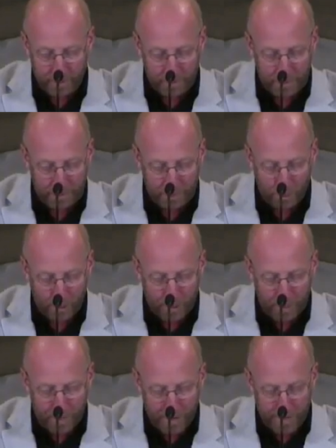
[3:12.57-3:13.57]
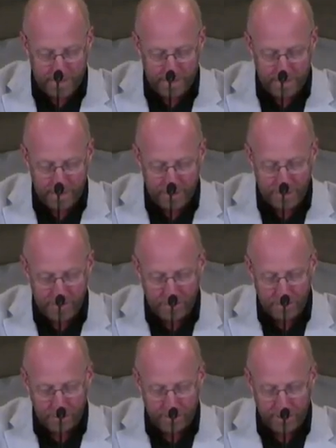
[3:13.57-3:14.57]
may be more abundant in
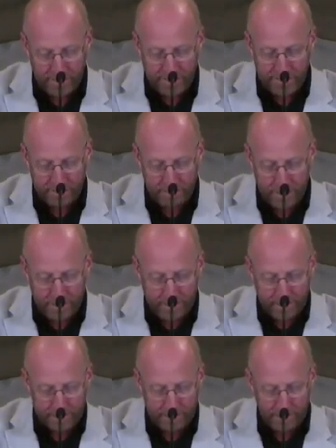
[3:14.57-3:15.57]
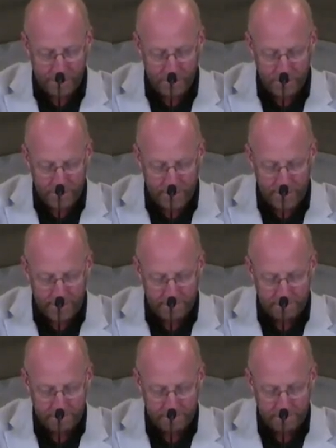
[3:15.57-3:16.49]
Jesus Christ by my coming to you again.